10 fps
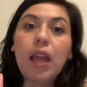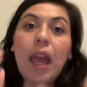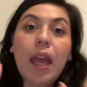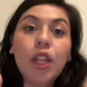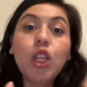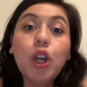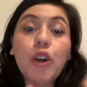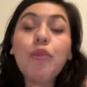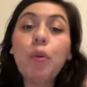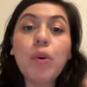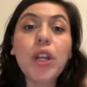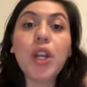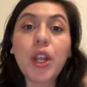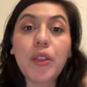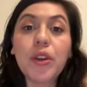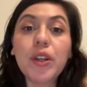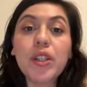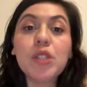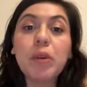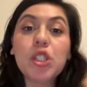and learn from one another,
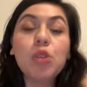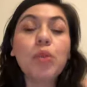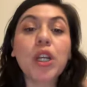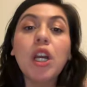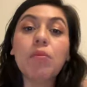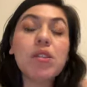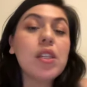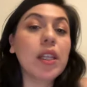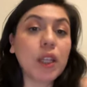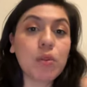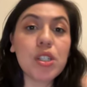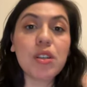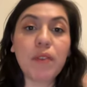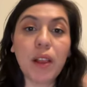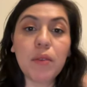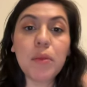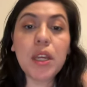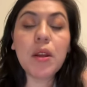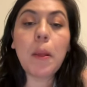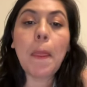especially when it comes to language
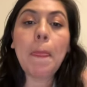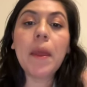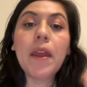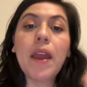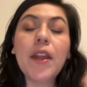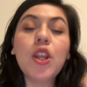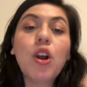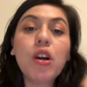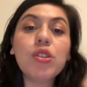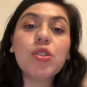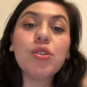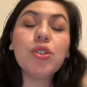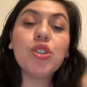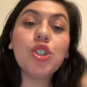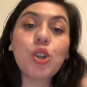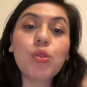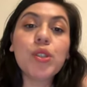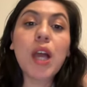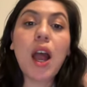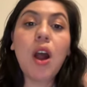development. And it also shows
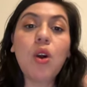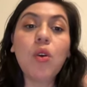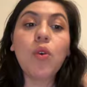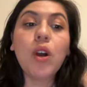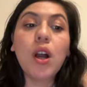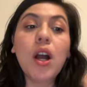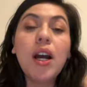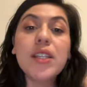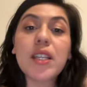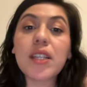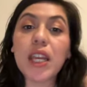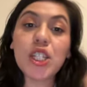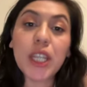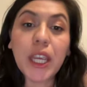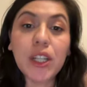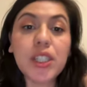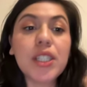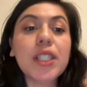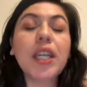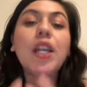how us as
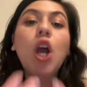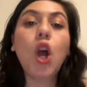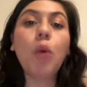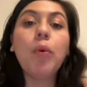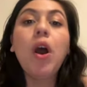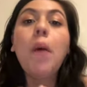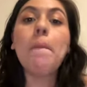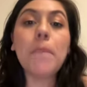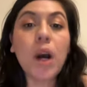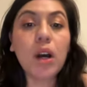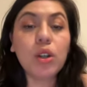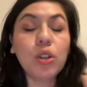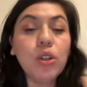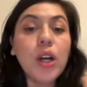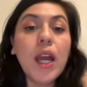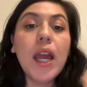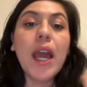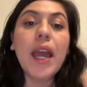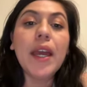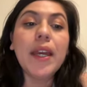educators can help model
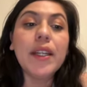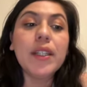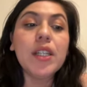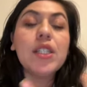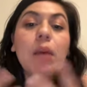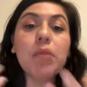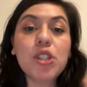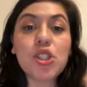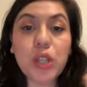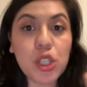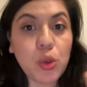and demonstrate